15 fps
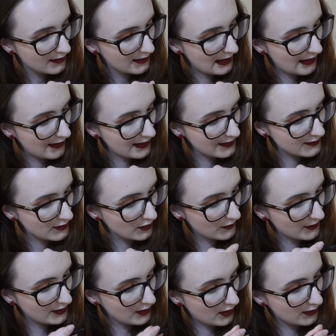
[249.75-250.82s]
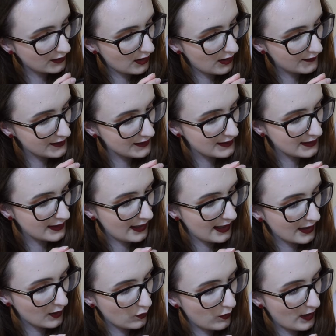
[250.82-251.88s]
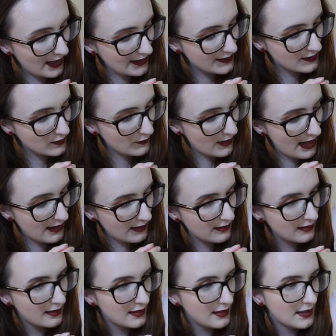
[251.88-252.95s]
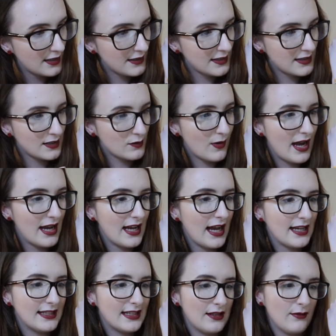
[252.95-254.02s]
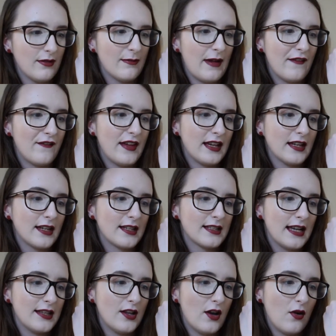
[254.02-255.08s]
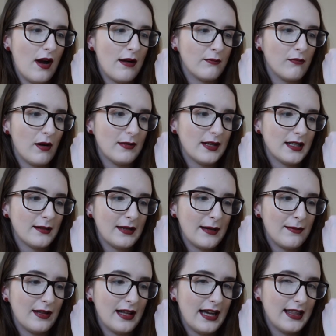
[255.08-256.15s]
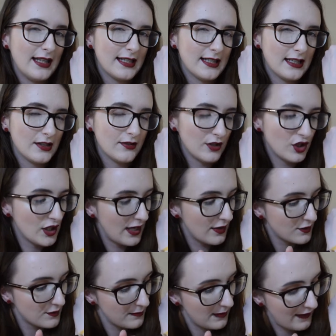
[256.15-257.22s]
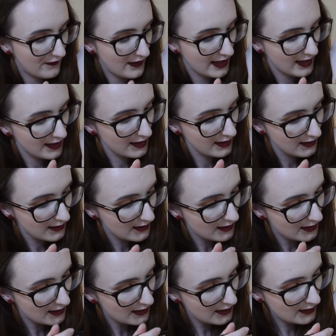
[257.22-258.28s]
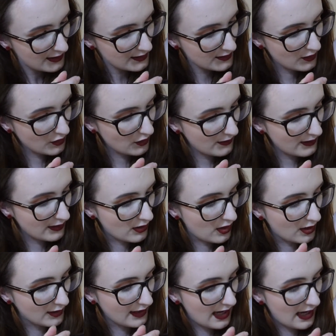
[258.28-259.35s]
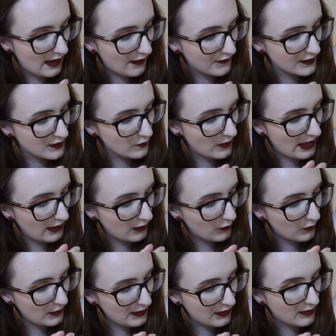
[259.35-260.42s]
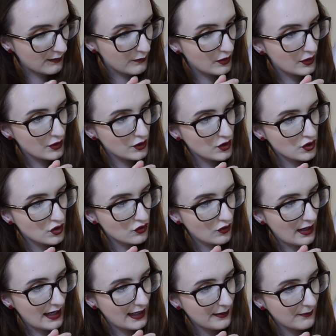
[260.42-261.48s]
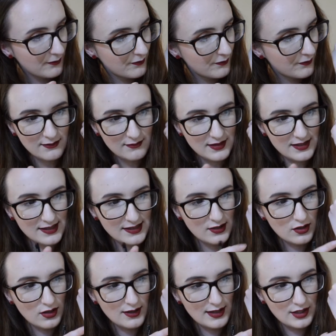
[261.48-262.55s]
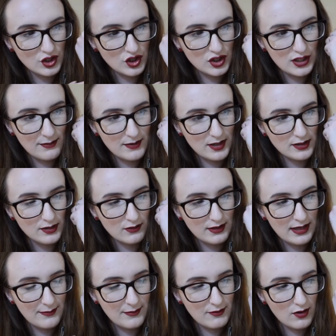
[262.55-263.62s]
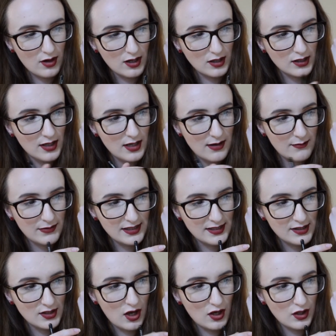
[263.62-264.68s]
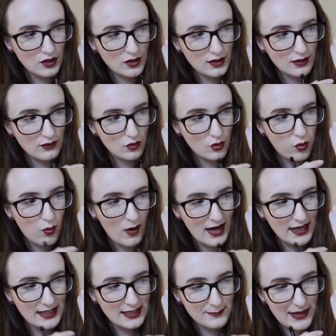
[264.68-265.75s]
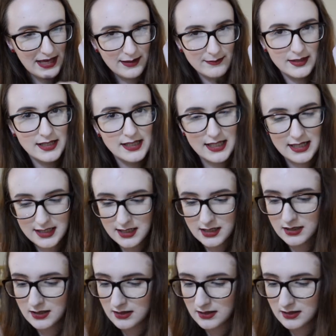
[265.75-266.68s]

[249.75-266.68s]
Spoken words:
Now that's not going on obviously like quite as well. This is why I did it with my finger, because I know I'm probably going to be applying these glittery shadows with my finger. It's not going on half as well with the brush dry. It's still got that shimmer, don't get me wrong, but it's not quite as pigmented.